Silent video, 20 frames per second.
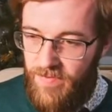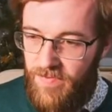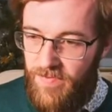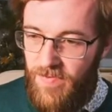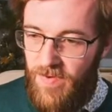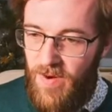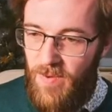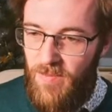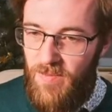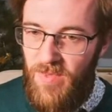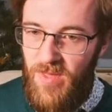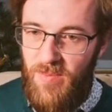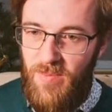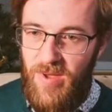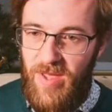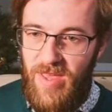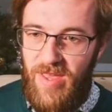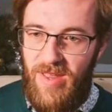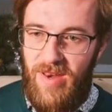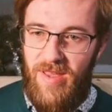from the
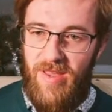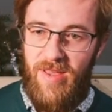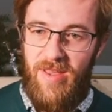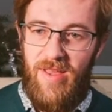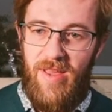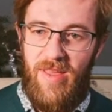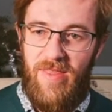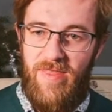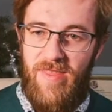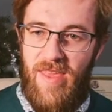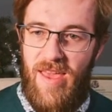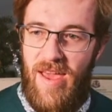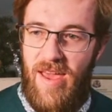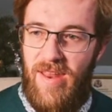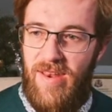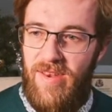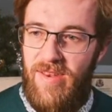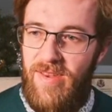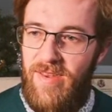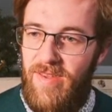beginning and the
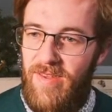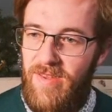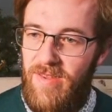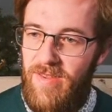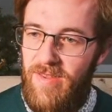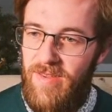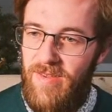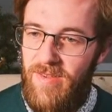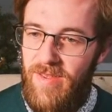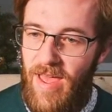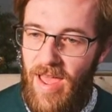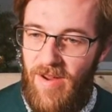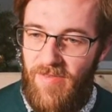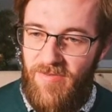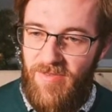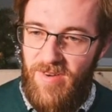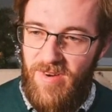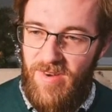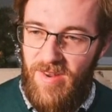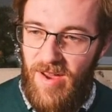end
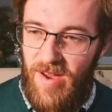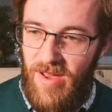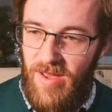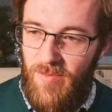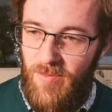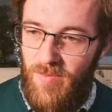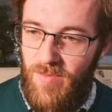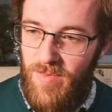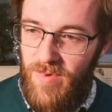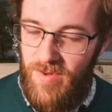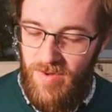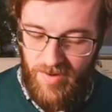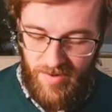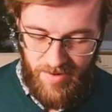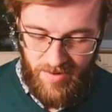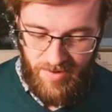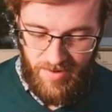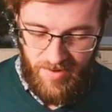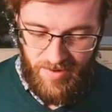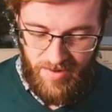every time.
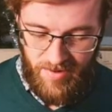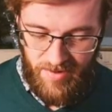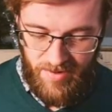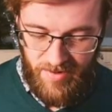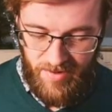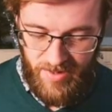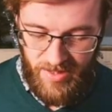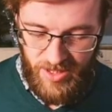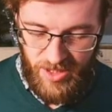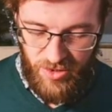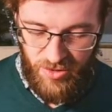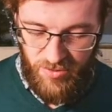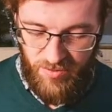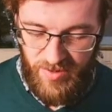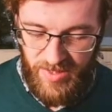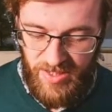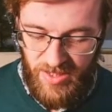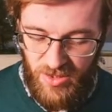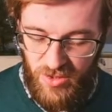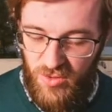It should
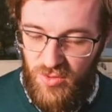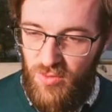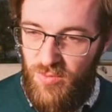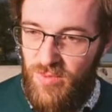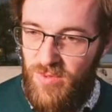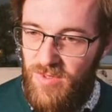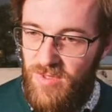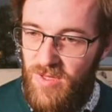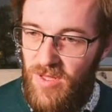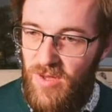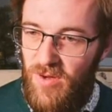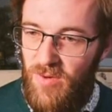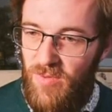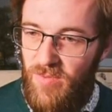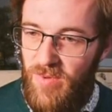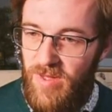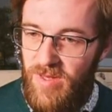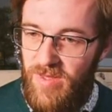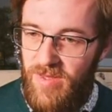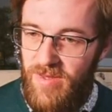be super slow,
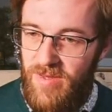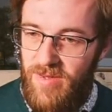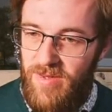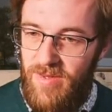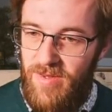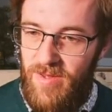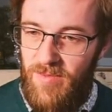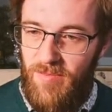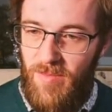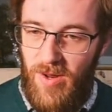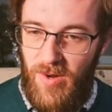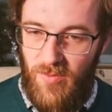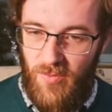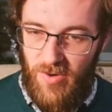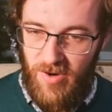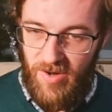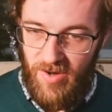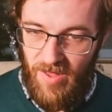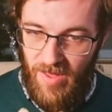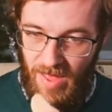but it might
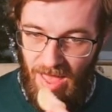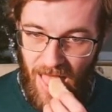work.